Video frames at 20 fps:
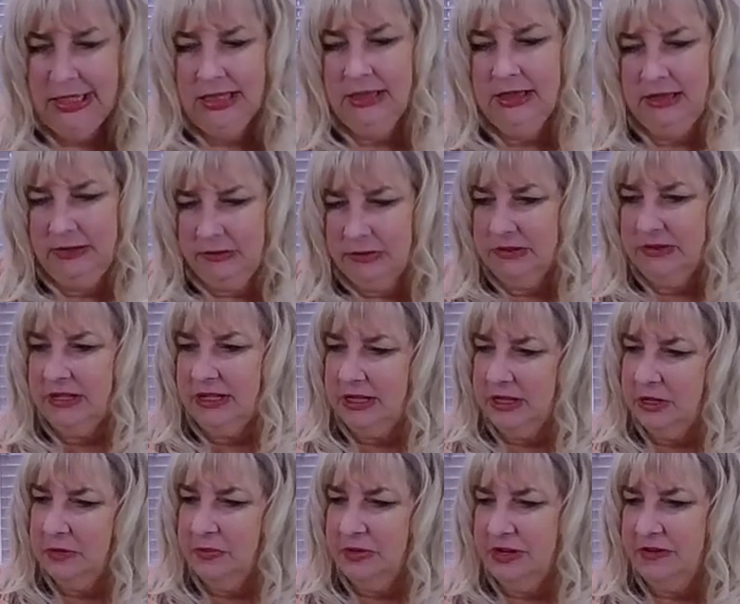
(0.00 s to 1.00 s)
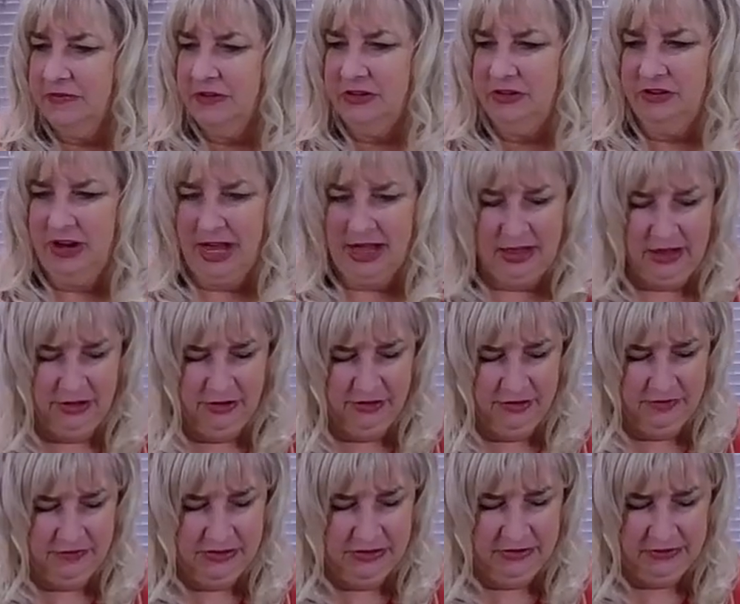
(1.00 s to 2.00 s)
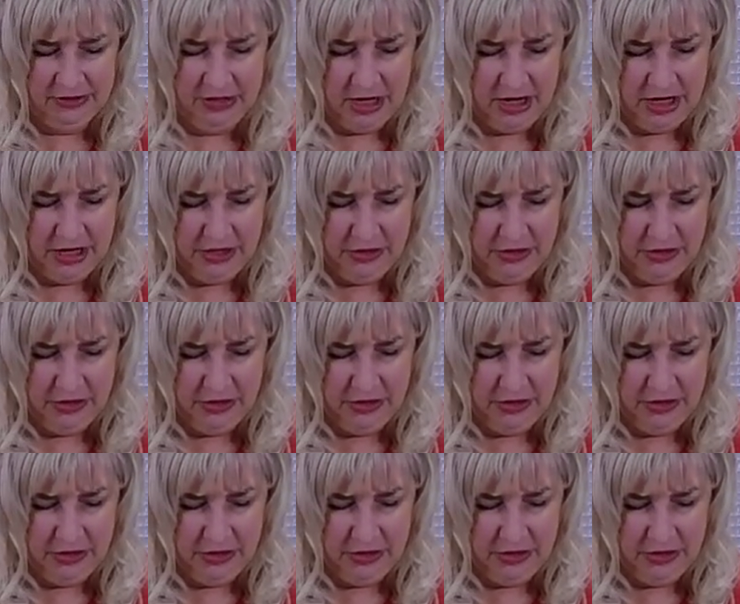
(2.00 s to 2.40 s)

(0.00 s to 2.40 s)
This one's a little bit of a challenge of a design.